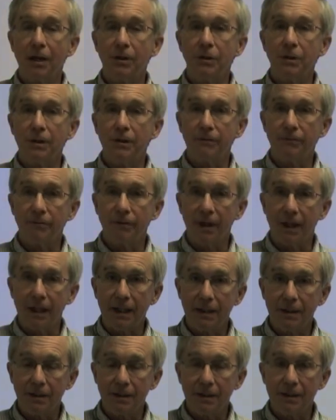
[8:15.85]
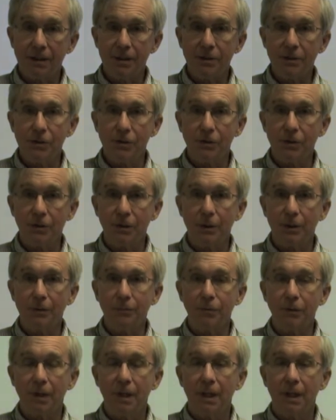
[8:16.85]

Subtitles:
to define a linear circuit